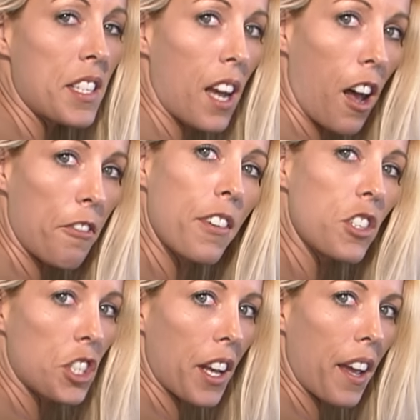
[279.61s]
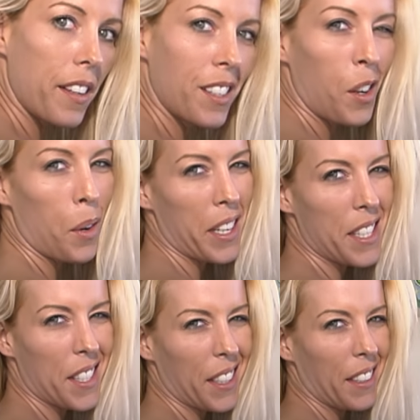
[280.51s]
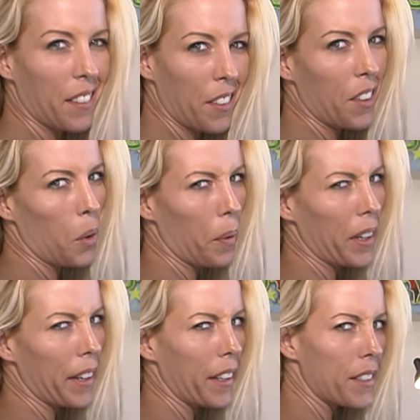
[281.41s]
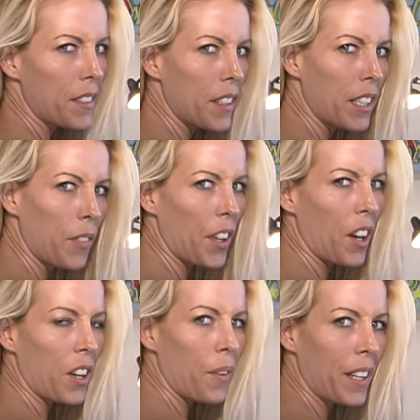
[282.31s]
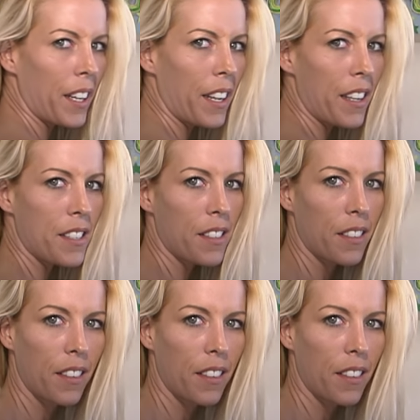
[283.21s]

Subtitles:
Tough. No, that isn't. You know what it is. If you don't know what it is,